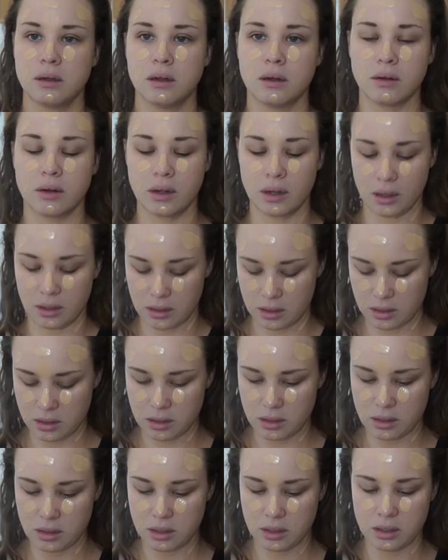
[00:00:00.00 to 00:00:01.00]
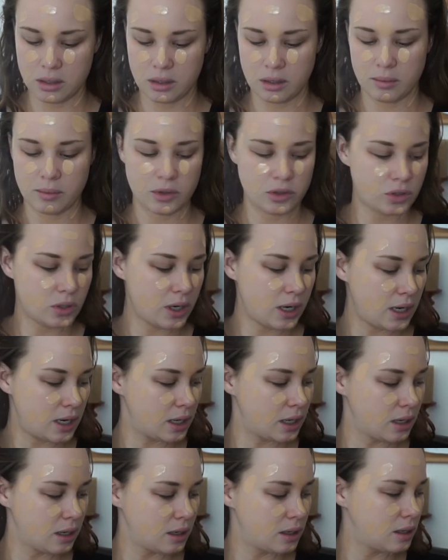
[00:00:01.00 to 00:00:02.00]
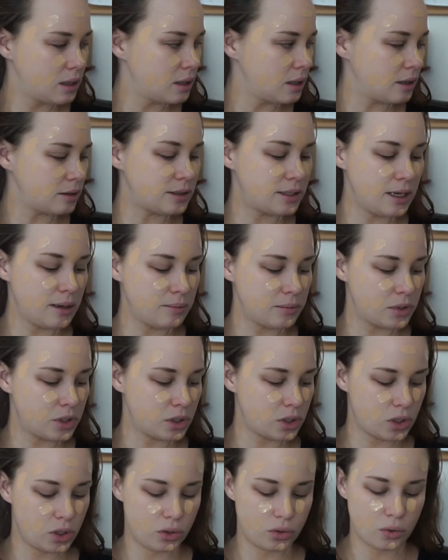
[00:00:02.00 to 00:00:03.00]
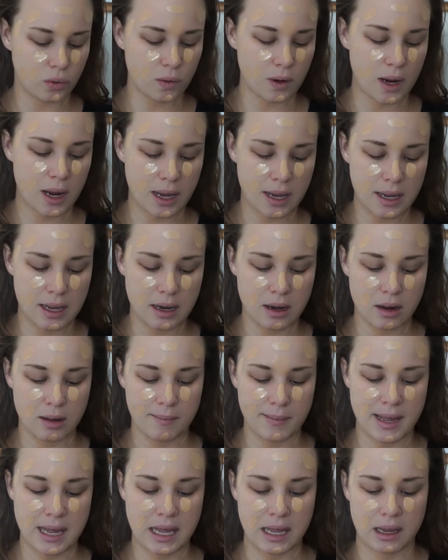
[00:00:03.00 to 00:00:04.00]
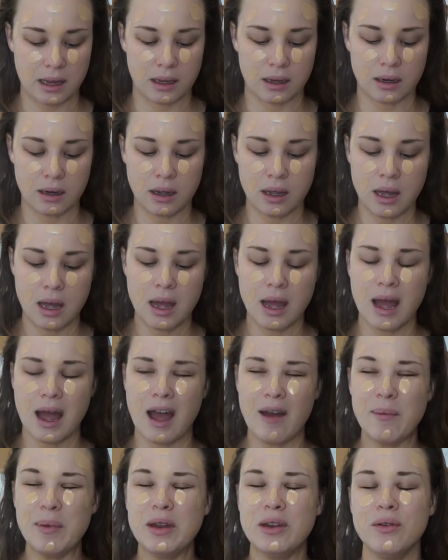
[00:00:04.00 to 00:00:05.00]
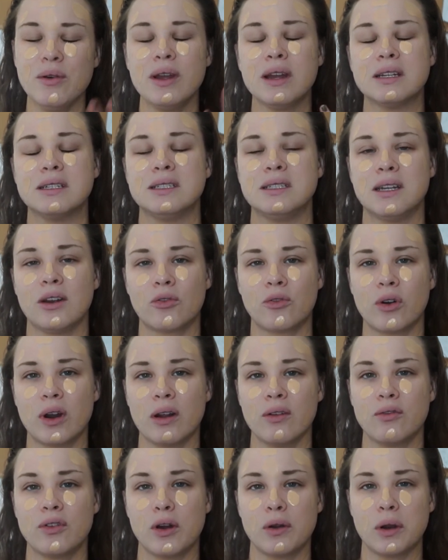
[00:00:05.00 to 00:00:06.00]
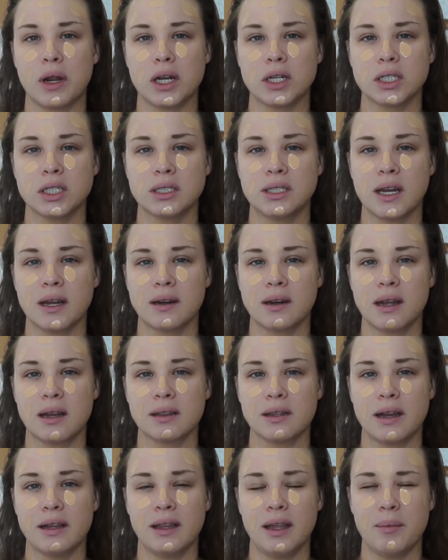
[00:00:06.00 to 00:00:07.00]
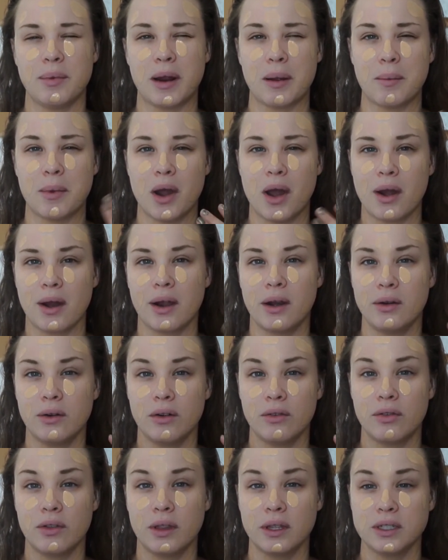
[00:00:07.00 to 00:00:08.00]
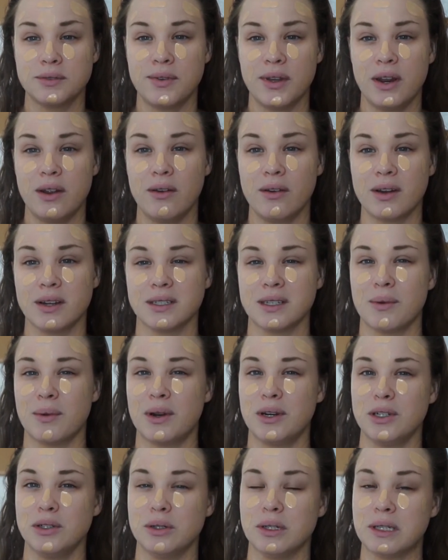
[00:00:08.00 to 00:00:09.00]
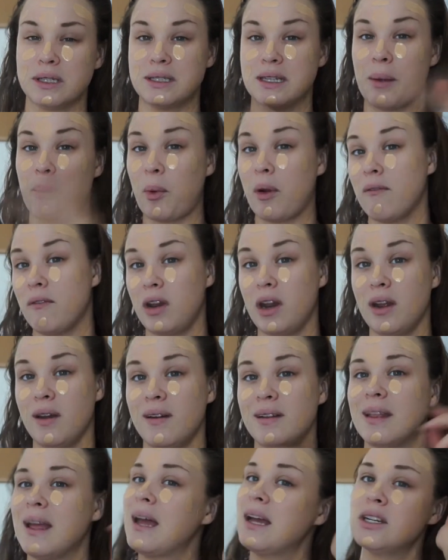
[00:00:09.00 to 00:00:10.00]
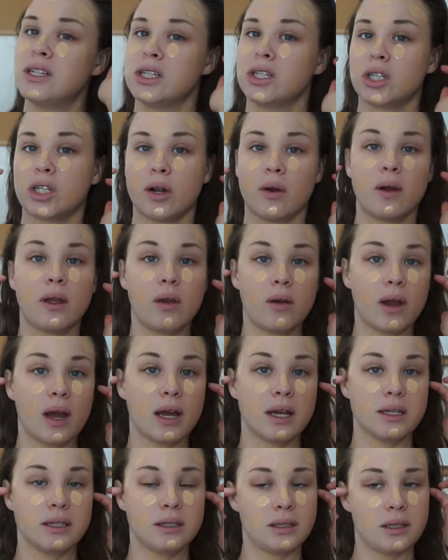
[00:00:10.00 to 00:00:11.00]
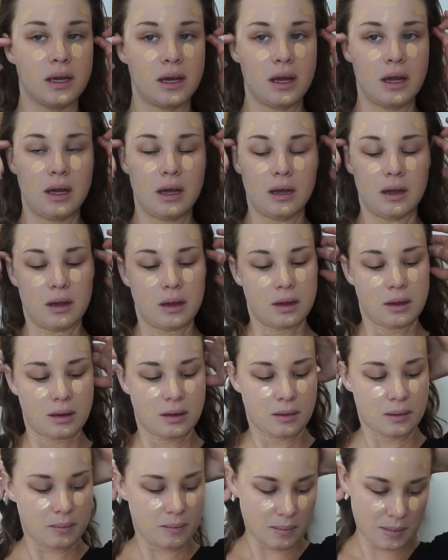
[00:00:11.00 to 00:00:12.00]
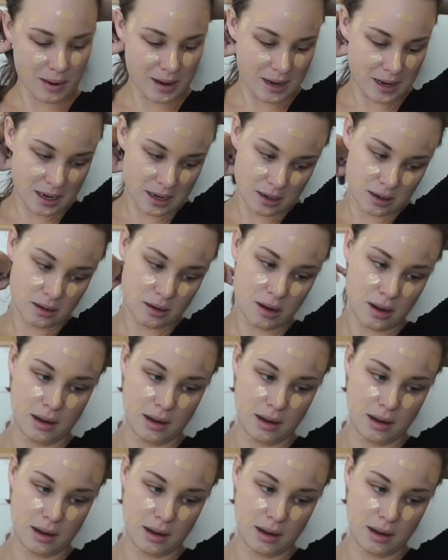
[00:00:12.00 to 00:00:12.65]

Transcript: Okay, I'm gonna try to attempt to dry it on my hand. I've been doing a different foundation technique lately, but I'm not gonna do it for this video because I want to do a separate video on that, just showing you guys my,